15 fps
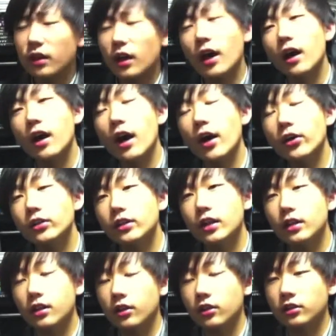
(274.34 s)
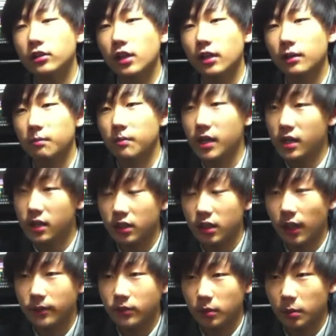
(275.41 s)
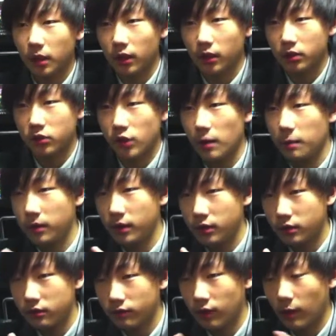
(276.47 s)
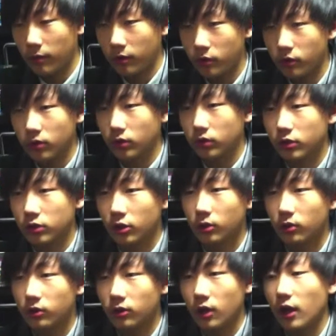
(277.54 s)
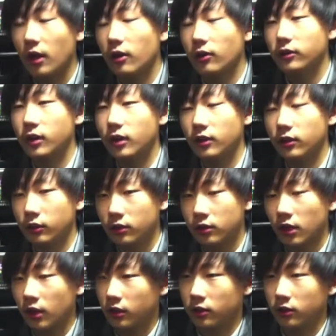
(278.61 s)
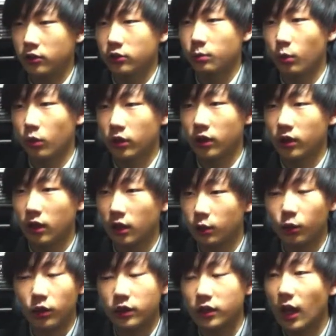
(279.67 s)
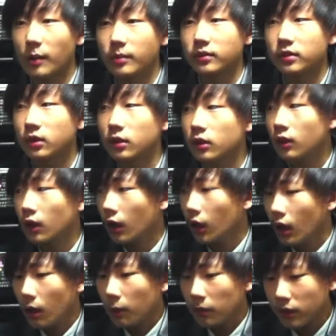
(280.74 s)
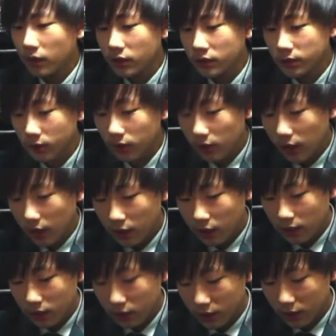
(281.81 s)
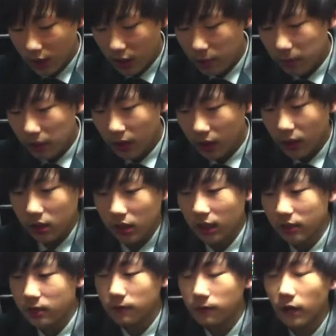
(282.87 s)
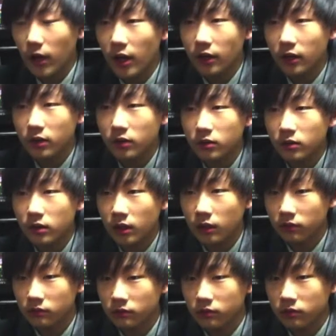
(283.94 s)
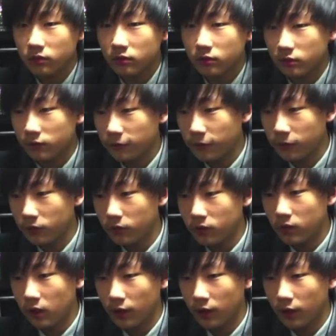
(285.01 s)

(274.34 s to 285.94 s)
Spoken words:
I heard that there's many types of Japanese ramen noodles. I heard that there's more than 20 types. But is there can it be classified into few